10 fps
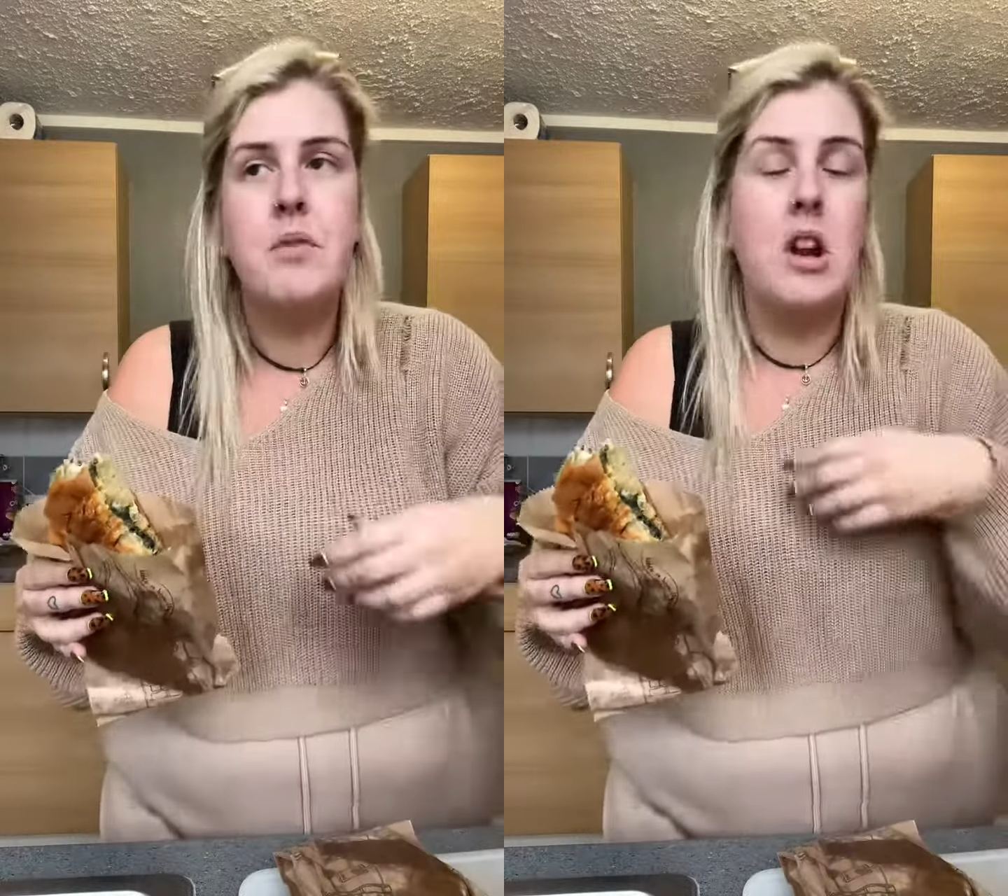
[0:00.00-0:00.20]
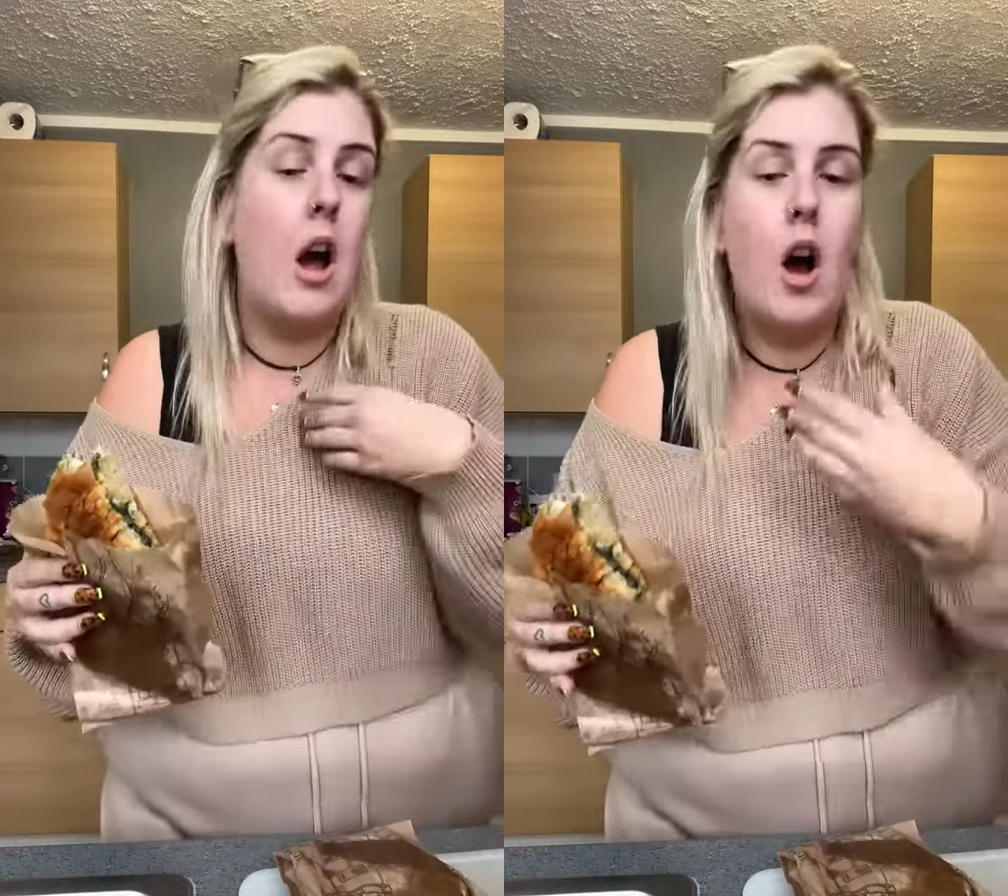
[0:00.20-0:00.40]

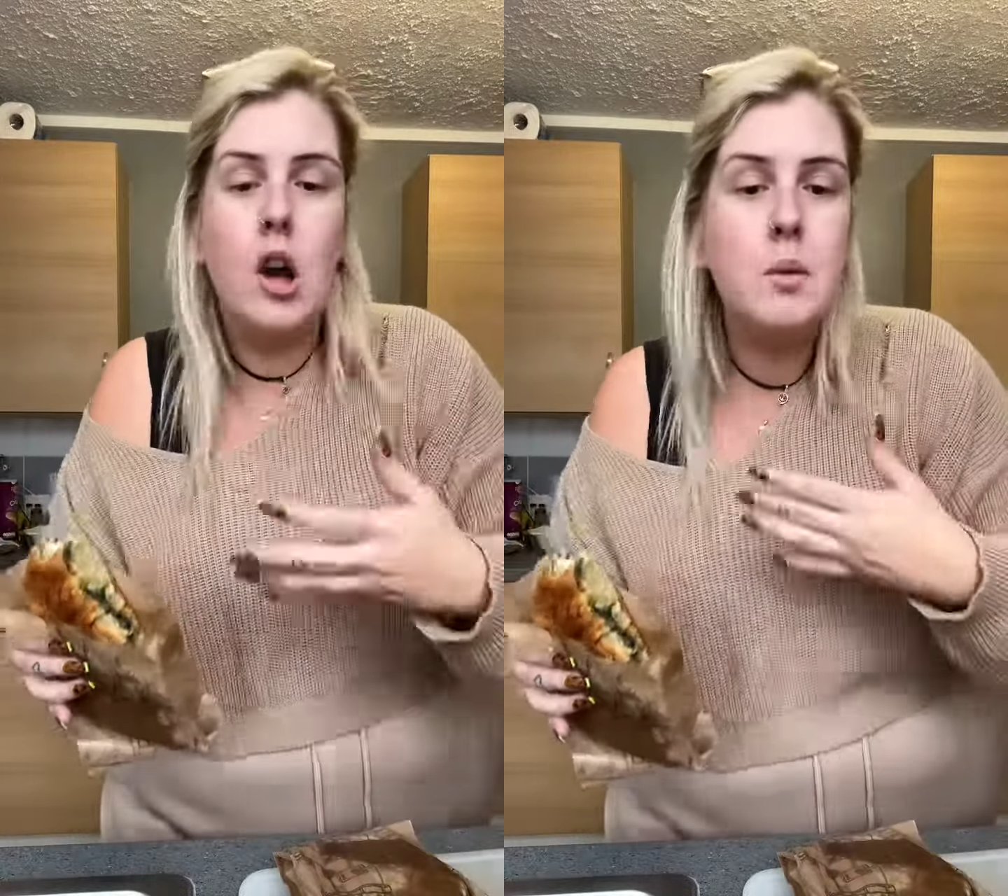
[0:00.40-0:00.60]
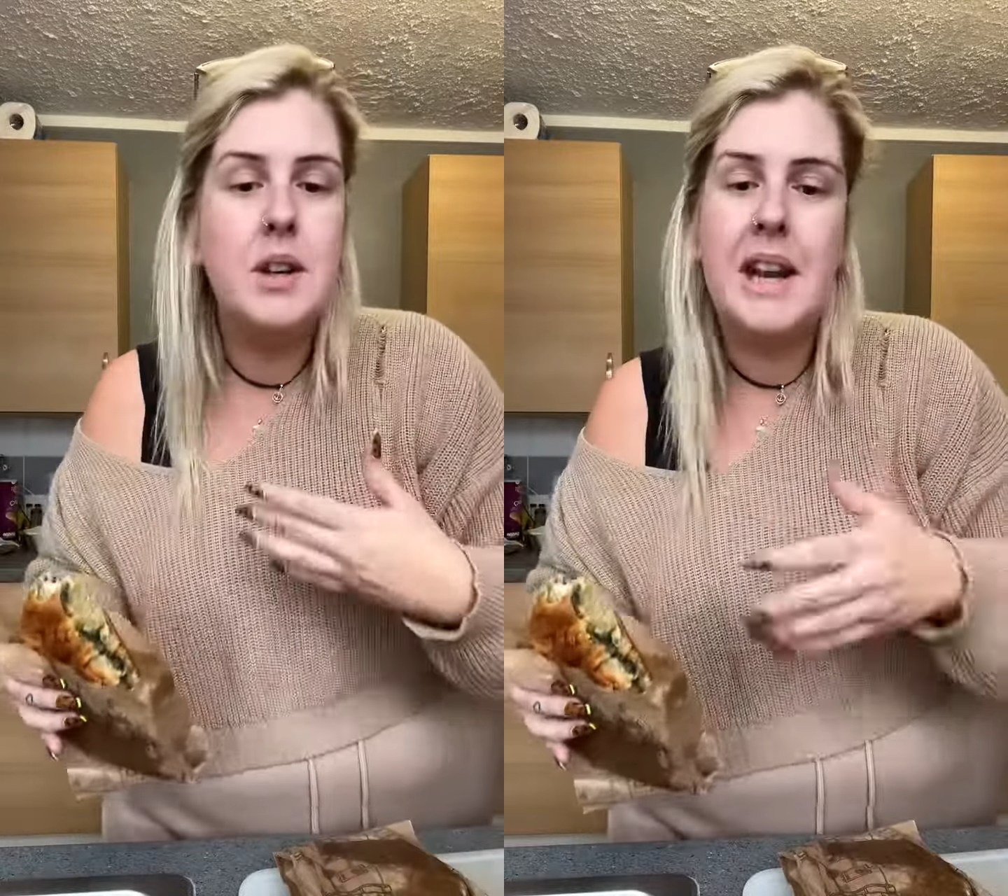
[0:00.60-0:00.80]
but
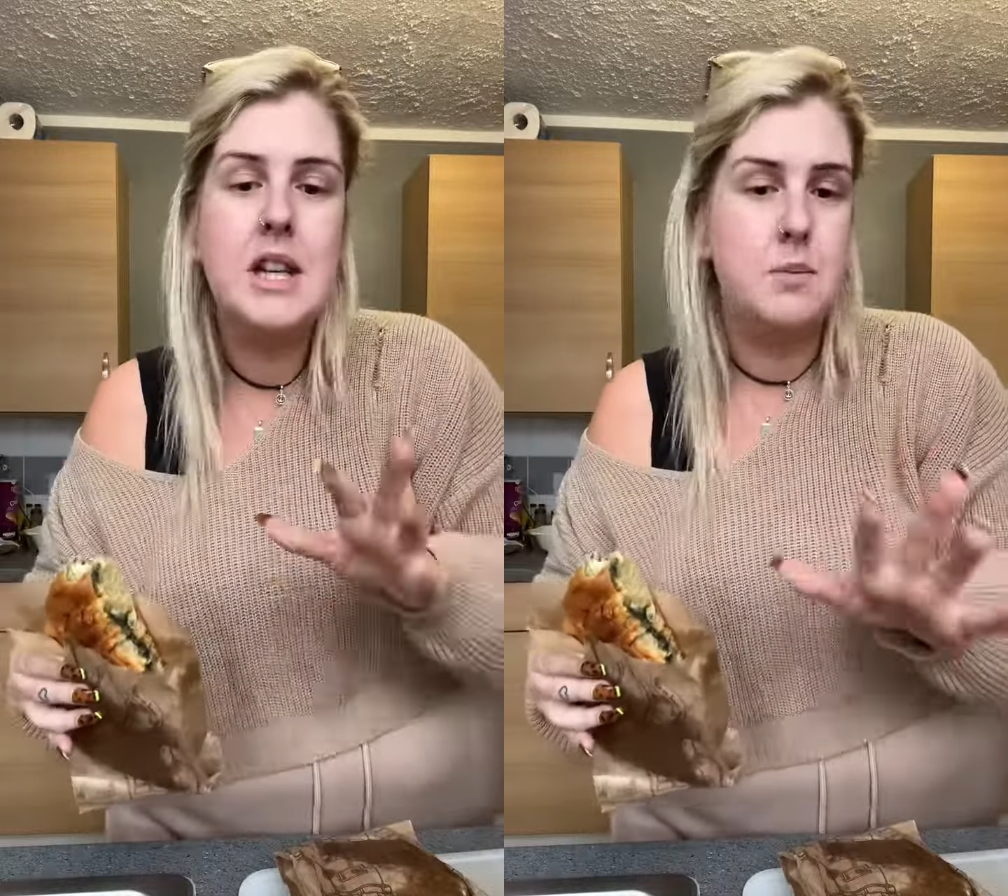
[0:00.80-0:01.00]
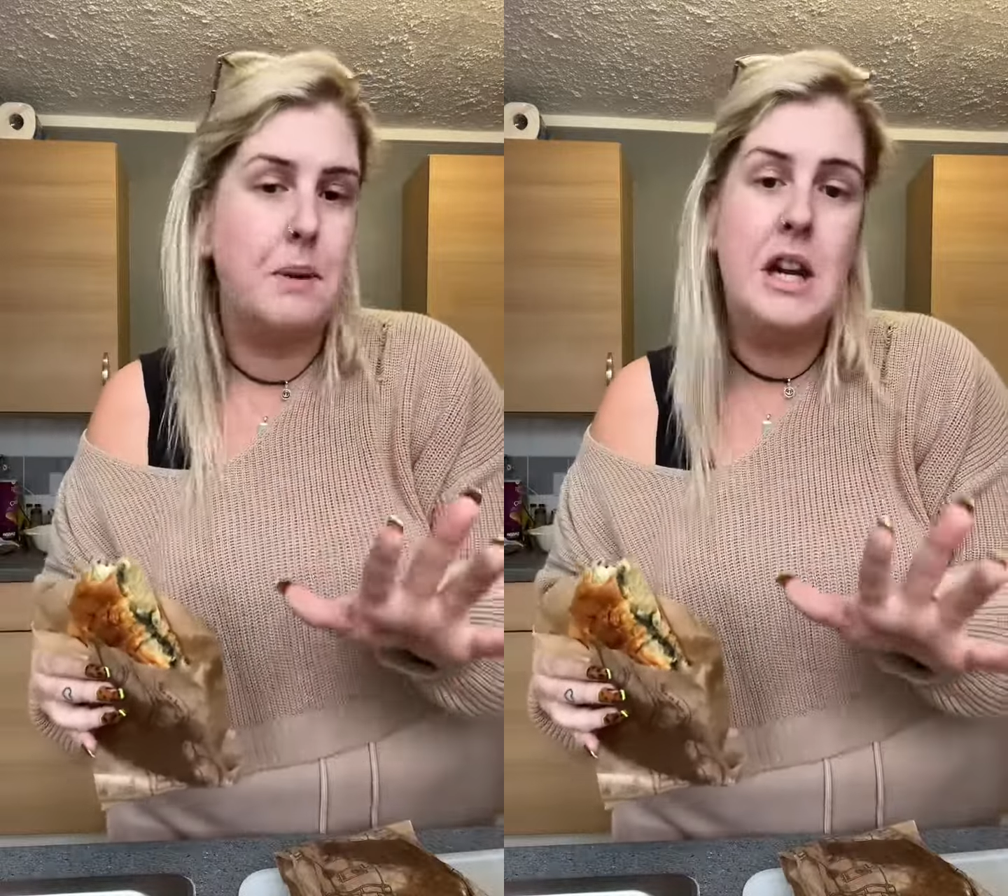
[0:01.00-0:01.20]
I wouldn't
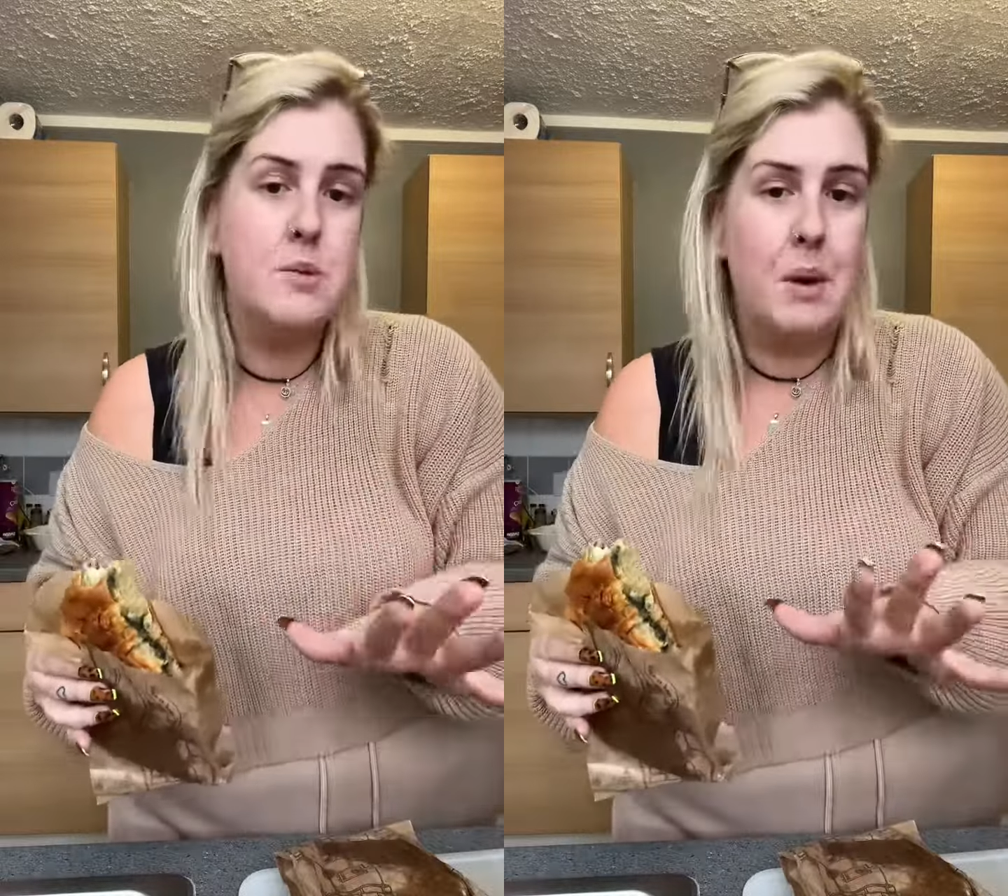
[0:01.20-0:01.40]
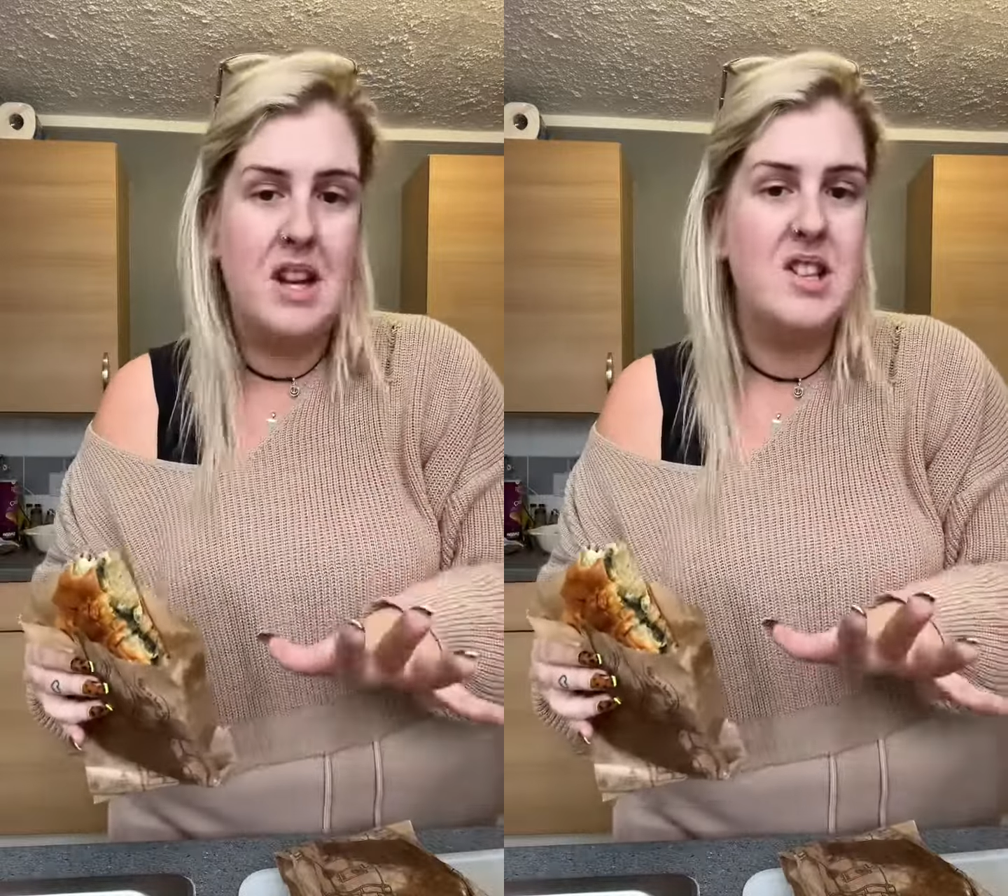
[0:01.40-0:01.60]
eat
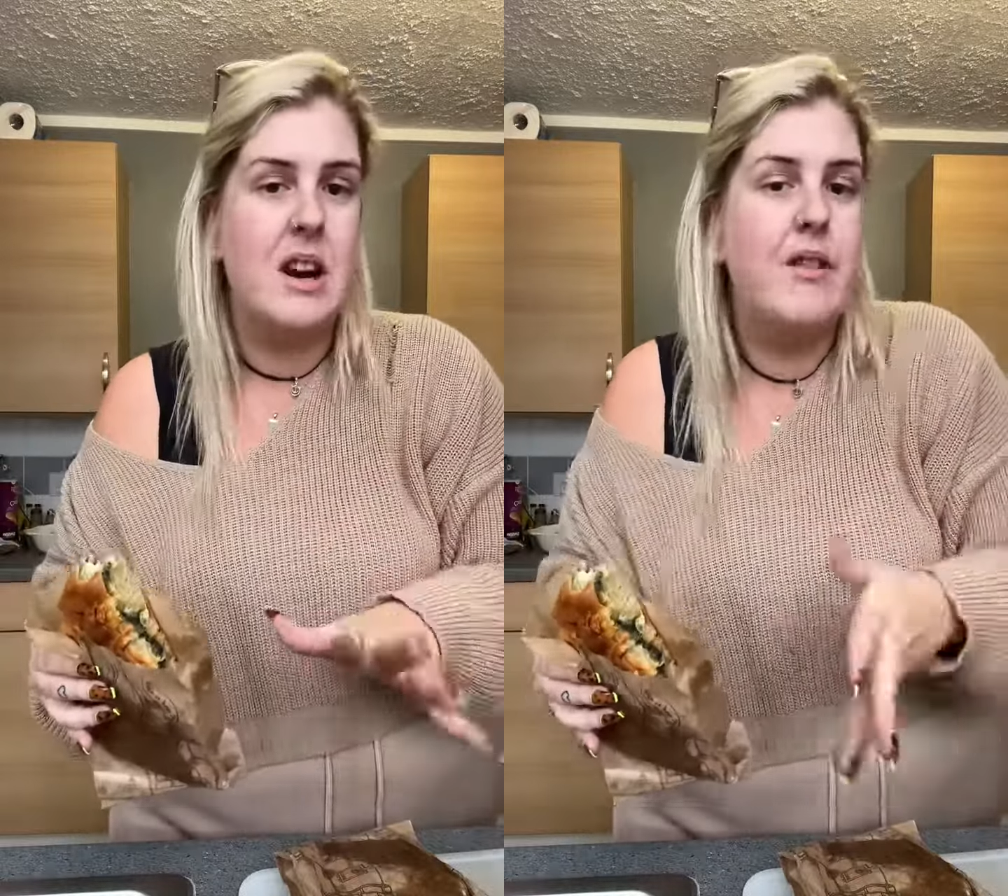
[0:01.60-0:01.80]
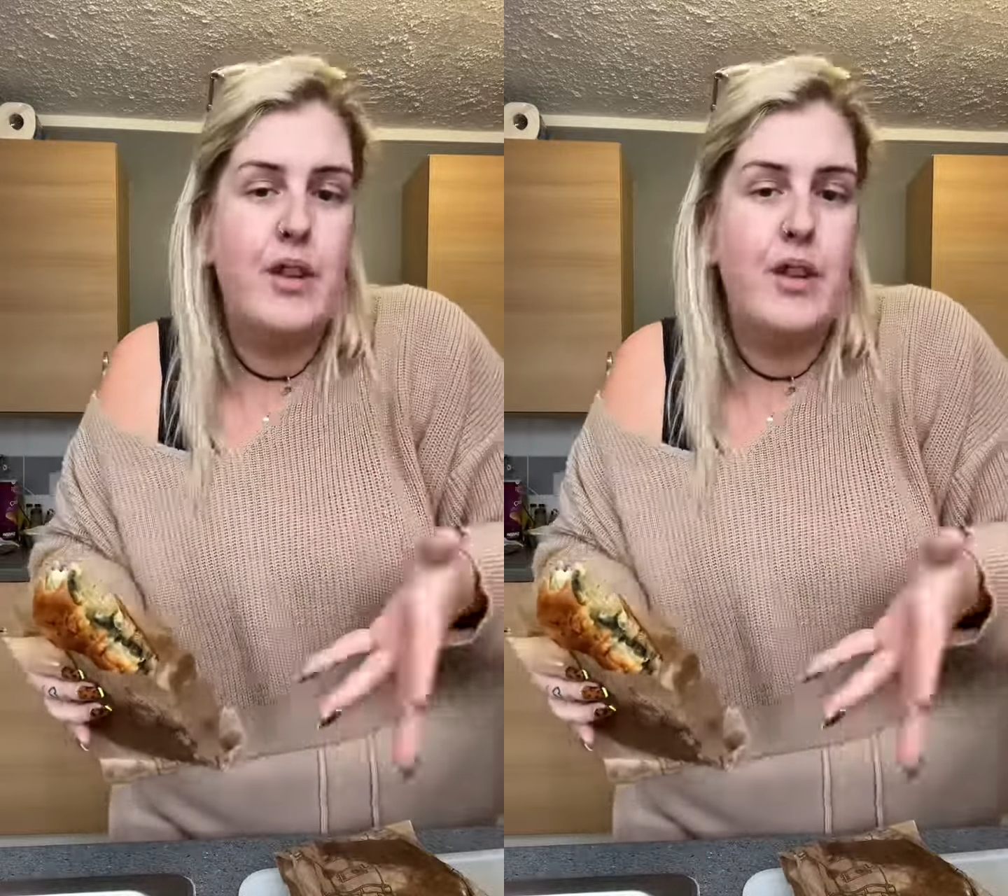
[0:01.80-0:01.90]
spinach by itself.